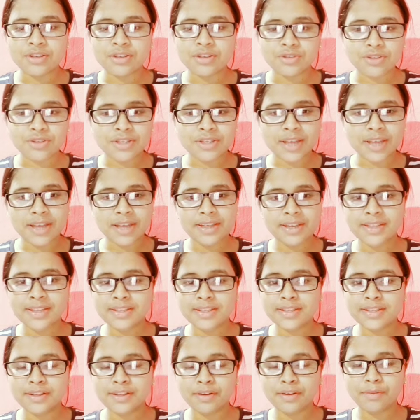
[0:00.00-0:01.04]
Society
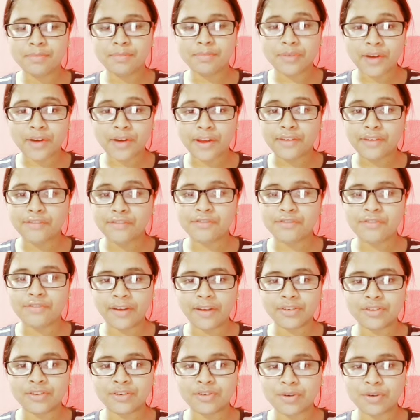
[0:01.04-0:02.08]
is the prime
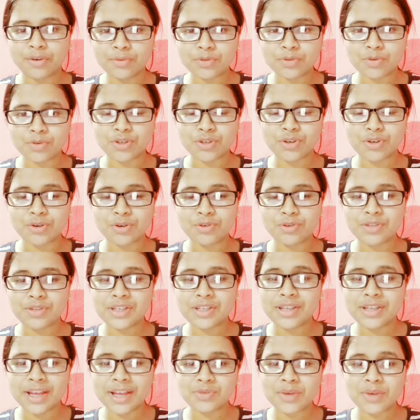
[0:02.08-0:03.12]
factor of sociology.
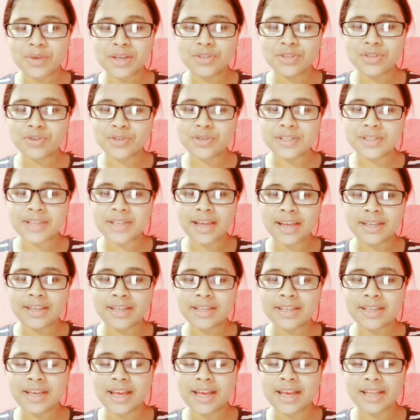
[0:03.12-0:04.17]
That's why
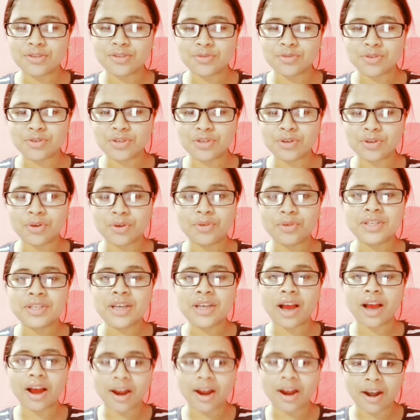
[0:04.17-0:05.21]
society and
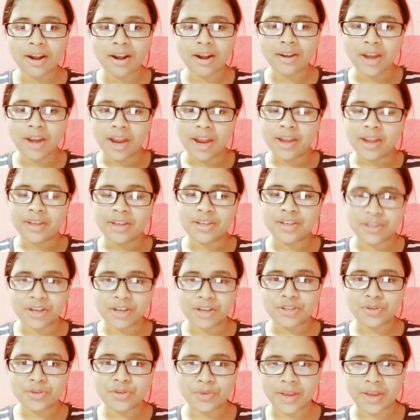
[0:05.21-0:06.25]
sociology are
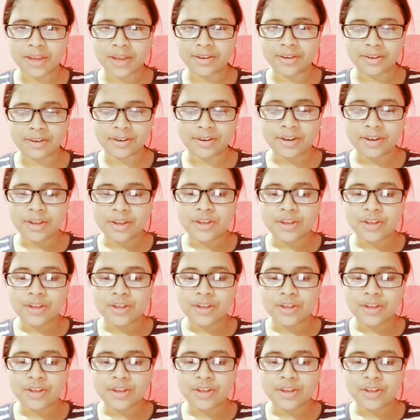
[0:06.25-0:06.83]
here together.